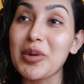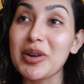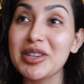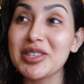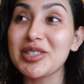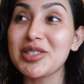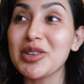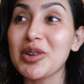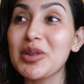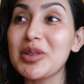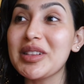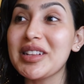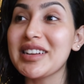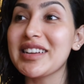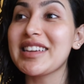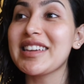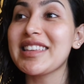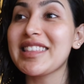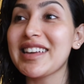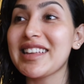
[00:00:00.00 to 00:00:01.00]
we're so
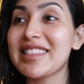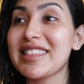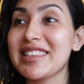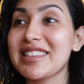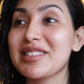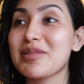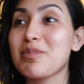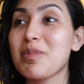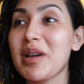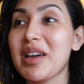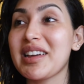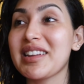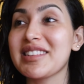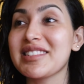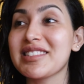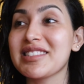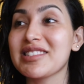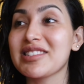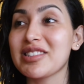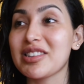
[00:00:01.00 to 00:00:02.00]
lucky that this bed
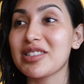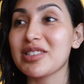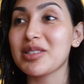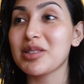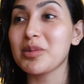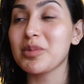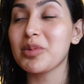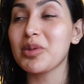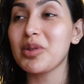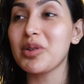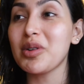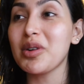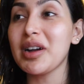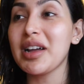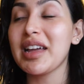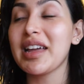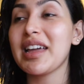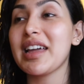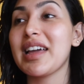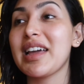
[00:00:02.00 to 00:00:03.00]
is adjustable
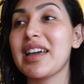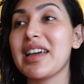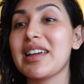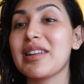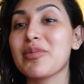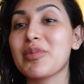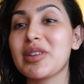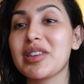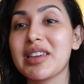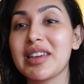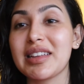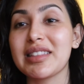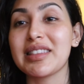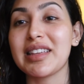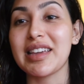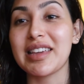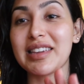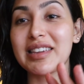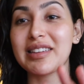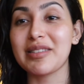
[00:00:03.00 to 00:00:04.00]
and we can
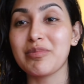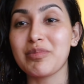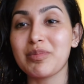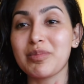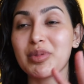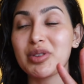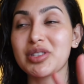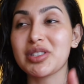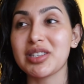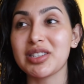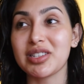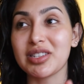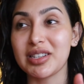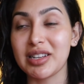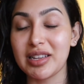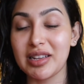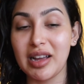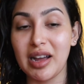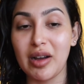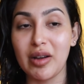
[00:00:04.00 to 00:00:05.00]
like
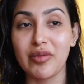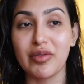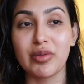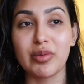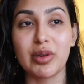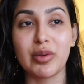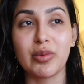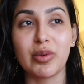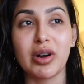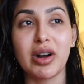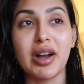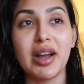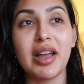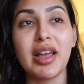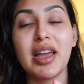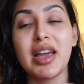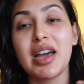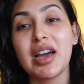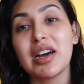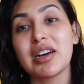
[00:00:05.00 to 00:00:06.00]
position it however we want.
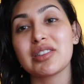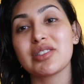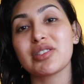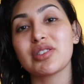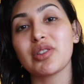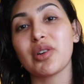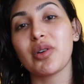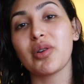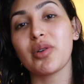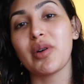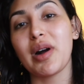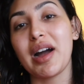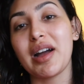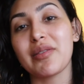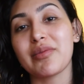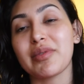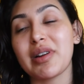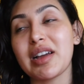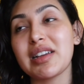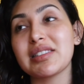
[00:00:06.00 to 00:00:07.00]
So I
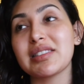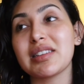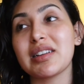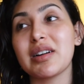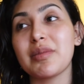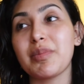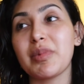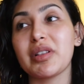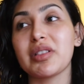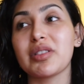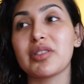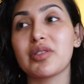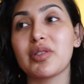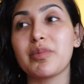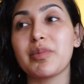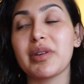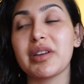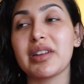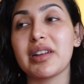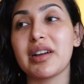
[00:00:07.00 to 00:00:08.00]
rise up a
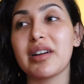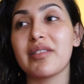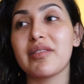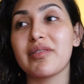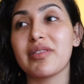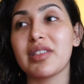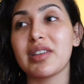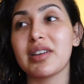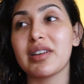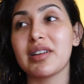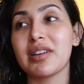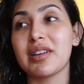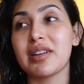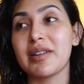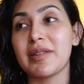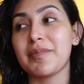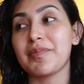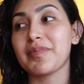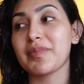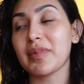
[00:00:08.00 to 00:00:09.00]
little bit of
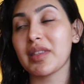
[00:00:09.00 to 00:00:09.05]
the